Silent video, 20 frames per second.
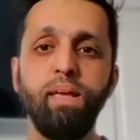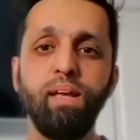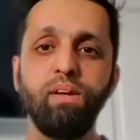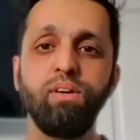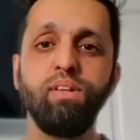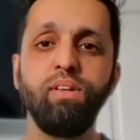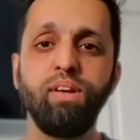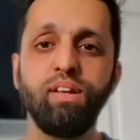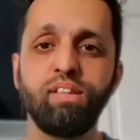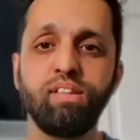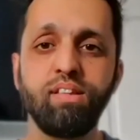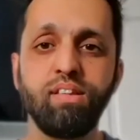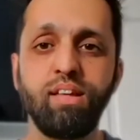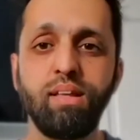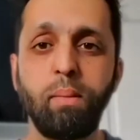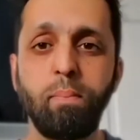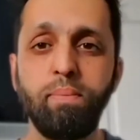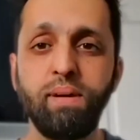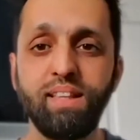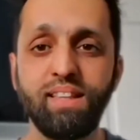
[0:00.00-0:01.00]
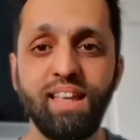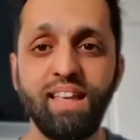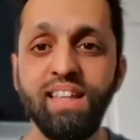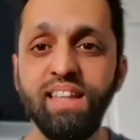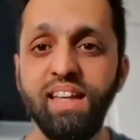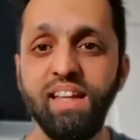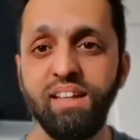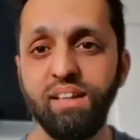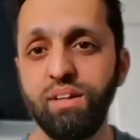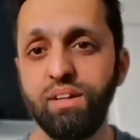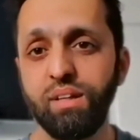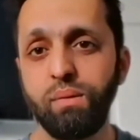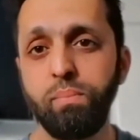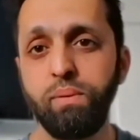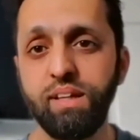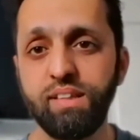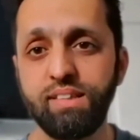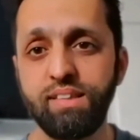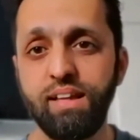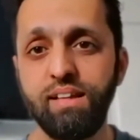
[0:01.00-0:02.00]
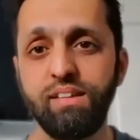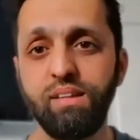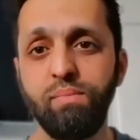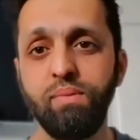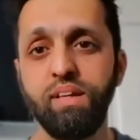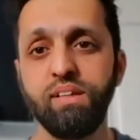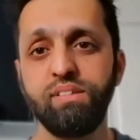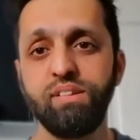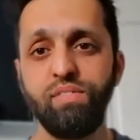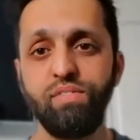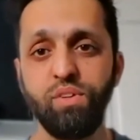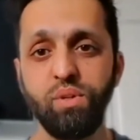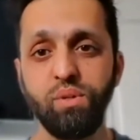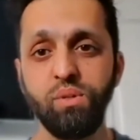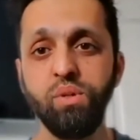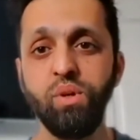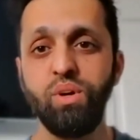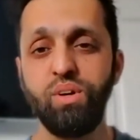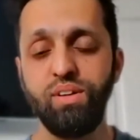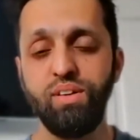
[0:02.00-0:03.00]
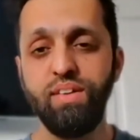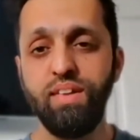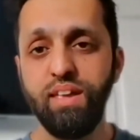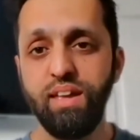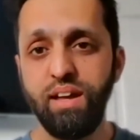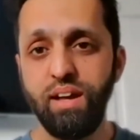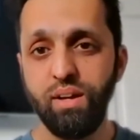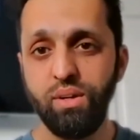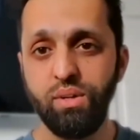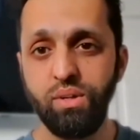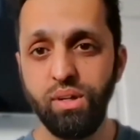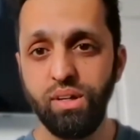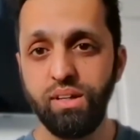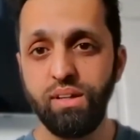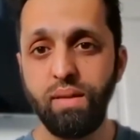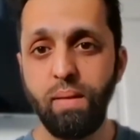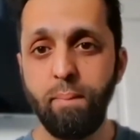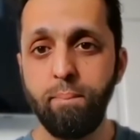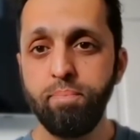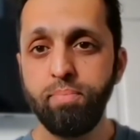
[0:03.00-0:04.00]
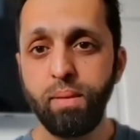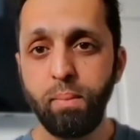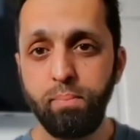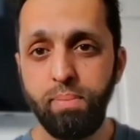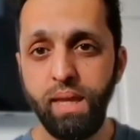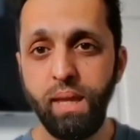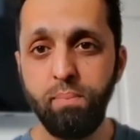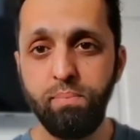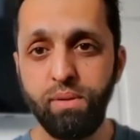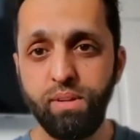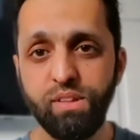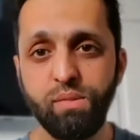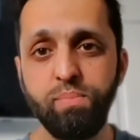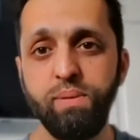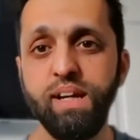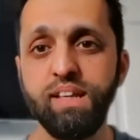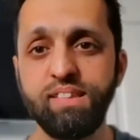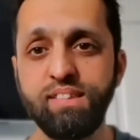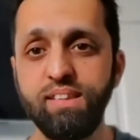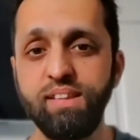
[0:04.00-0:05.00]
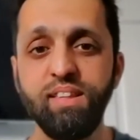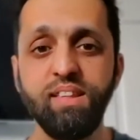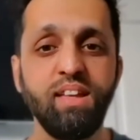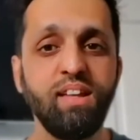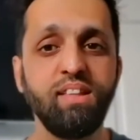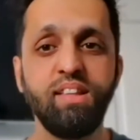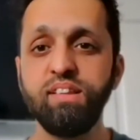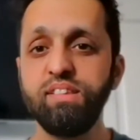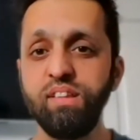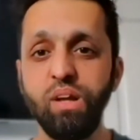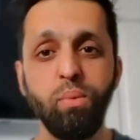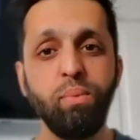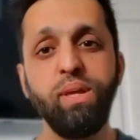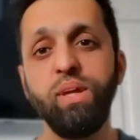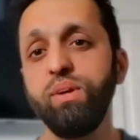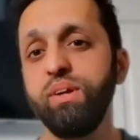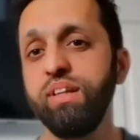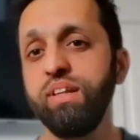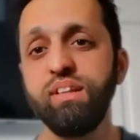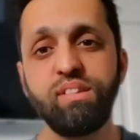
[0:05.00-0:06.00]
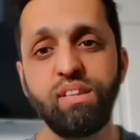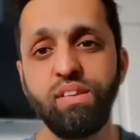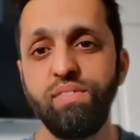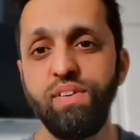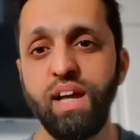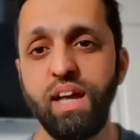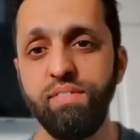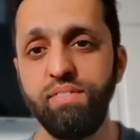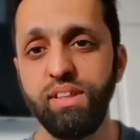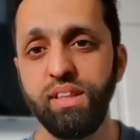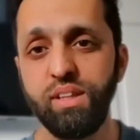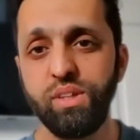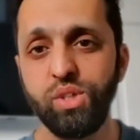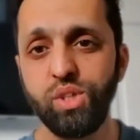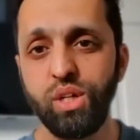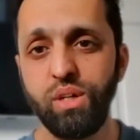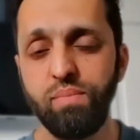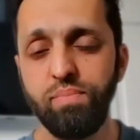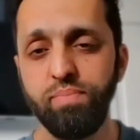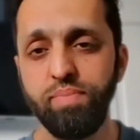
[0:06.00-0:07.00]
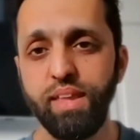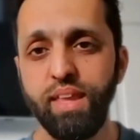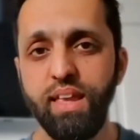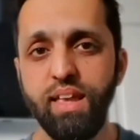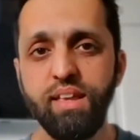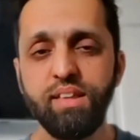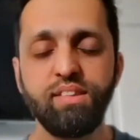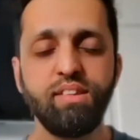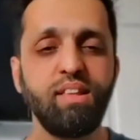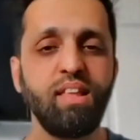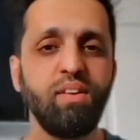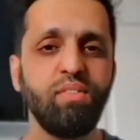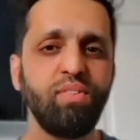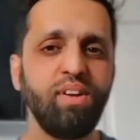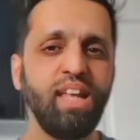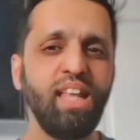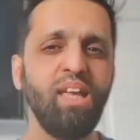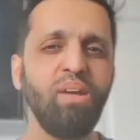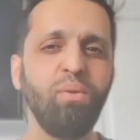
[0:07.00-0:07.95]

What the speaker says: a good UX designer, but they need a good personality, because if you're not a good people's person, there's no way you're going to survive in the job. So they really